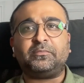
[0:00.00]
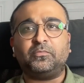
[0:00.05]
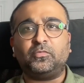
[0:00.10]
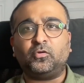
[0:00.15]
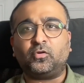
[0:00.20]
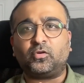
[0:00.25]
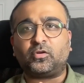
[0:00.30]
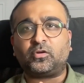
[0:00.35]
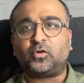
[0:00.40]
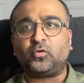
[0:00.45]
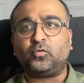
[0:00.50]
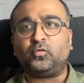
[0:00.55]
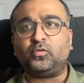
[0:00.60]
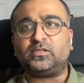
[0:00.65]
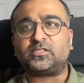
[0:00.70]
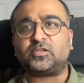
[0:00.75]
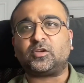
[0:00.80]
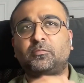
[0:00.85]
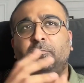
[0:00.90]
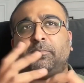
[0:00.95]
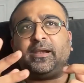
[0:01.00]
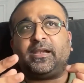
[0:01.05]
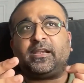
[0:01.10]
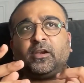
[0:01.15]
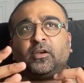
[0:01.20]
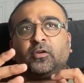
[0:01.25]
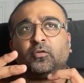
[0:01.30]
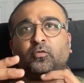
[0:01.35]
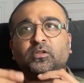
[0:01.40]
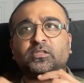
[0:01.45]
more tools or
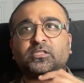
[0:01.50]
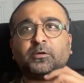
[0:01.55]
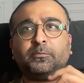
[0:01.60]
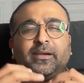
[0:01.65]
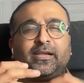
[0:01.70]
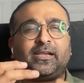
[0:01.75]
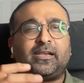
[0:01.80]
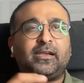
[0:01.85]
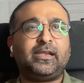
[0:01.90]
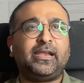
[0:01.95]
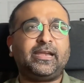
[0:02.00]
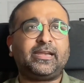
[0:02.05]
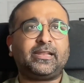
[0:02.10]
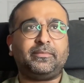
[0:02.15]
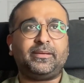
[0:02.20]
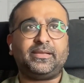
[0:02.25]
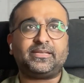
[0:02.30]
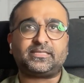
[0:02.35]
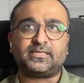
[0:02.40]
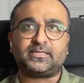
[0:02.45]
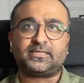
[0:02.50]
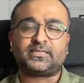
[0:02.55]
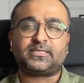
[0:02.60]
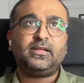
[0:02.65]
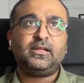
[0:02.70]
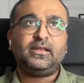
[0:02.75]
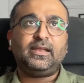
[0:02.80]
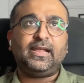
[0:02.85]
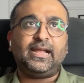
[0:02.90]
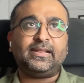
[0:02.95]
better databases.
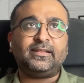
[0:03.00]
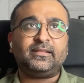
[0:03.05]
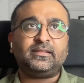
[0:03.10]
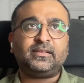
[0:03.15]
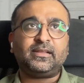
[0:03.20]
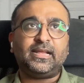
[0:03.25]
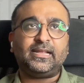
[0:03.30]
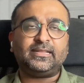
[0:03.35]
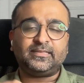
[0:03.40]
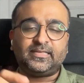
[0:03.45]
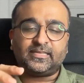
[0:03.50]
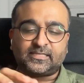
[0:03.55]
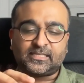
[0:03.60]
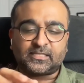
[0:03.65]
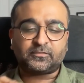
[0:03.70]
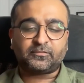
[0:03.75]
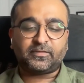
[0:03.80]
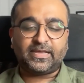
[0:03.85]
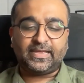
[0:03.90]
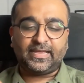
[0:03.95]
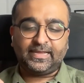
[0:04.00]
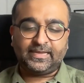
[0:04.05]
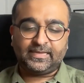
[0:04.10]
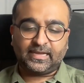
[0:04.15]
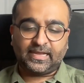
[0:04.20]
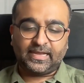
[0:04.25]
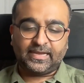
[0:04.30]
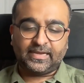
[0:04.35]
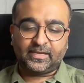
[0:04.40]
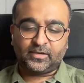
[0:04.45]
And this is why
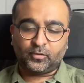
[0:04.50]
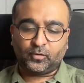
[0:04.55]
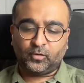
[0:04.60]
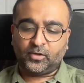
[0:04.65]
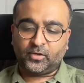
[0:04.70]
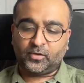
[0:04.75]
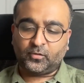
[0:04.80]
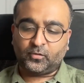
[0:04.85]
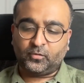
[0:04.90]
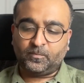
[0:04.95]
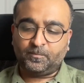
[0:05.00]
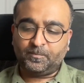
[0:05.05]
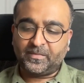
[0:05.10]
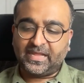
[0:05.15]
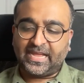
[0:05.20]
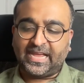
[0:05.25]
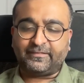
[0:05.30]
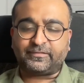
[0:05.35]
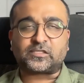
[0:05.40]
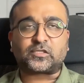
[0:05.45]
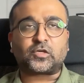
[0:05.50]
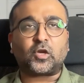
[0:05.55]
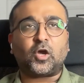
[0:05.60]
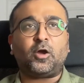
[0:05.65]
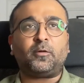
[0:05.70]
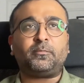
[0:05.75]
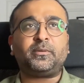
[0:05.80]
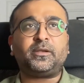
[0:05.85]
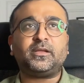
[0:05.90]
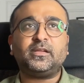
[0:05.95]
I told you I've
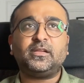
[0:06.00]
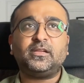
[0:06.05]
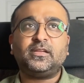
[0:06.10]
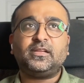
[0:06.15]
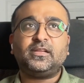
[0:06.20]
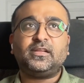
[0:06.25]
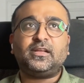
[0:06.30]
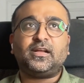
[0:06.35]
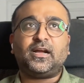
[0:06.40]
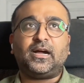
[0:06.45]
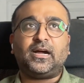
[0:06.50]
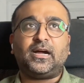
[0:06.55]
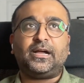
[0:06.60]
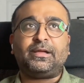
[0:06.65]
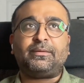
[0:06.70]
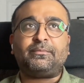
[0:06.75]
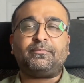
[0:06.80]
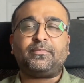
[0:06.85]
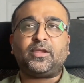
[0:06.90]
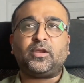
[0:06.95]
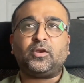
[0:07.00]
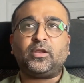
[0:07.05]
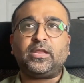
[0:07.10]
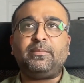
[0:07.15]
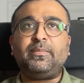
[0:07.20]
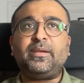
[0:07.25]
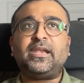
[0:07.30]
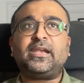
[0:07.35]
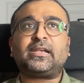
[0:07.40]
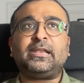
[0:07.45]
stopped
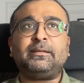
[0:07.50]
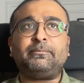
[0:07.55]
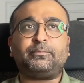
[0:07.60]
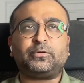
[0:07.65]
immediately